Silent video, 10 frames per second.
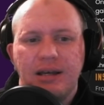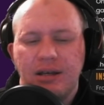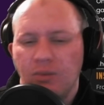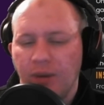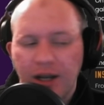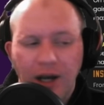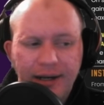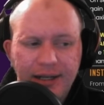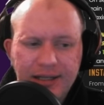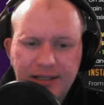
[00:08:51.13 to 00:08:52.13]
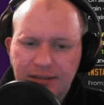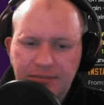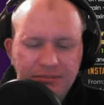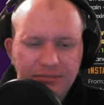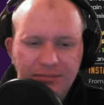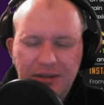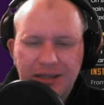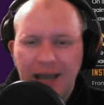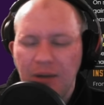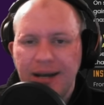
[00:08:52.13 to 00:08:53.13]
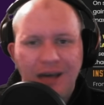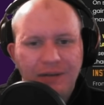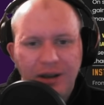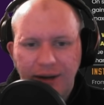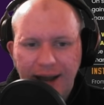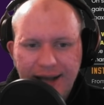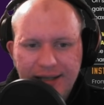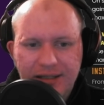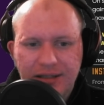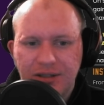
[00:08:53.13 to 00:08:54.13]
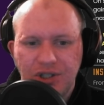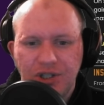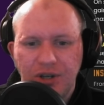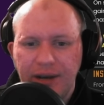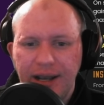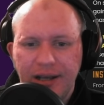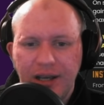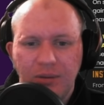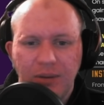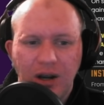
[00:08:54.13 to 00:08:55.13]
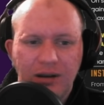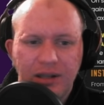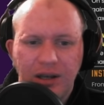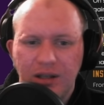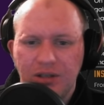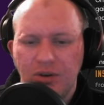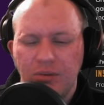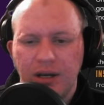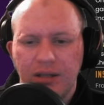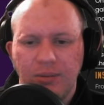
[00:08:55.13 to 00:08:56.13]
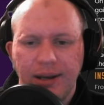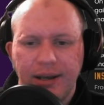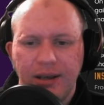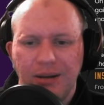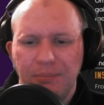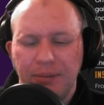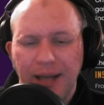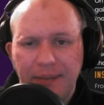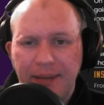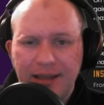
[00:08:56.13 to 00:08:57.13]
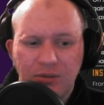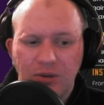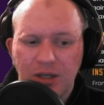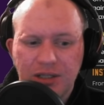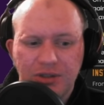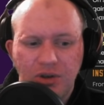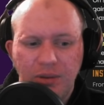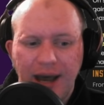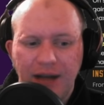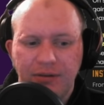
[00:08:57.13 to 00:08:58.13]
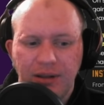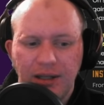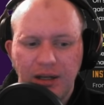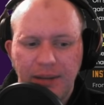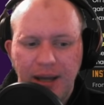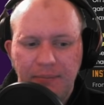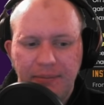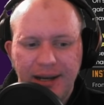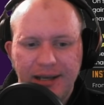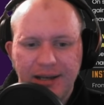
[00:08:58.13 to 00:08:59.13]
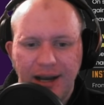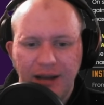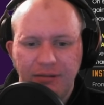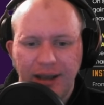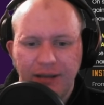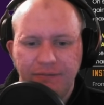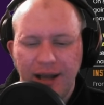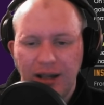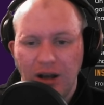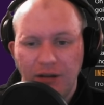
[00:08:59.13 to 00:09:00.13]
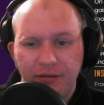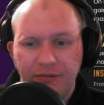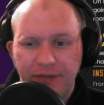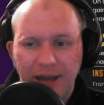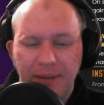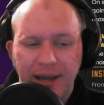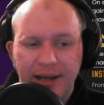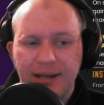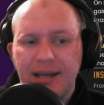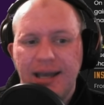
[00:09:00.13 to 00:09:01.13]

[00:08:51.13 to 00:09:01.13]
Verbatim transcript: Wakandans, they were never great. Shuri and Killmonger are the only two worth working on. Black Panther wasn't too bad for a little bit, but he kind of like fell off a fair bit.